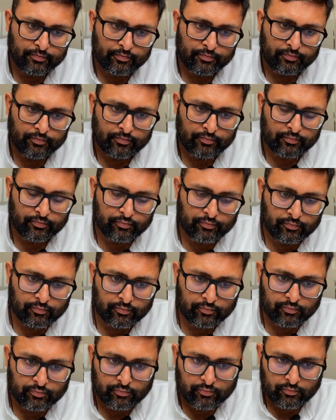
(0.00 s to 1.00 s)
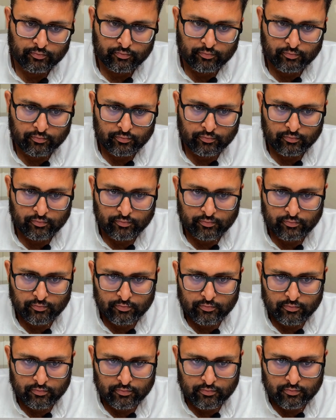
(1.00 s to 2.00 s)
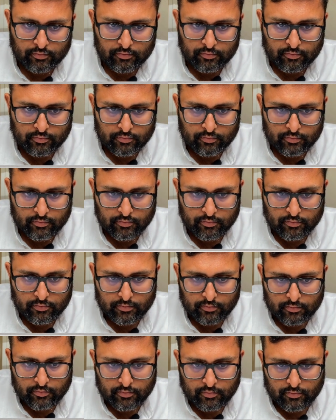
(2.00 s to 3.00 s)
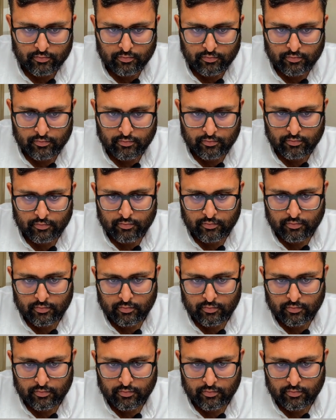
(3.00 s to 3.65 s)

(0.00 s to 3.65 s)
(no one is talking)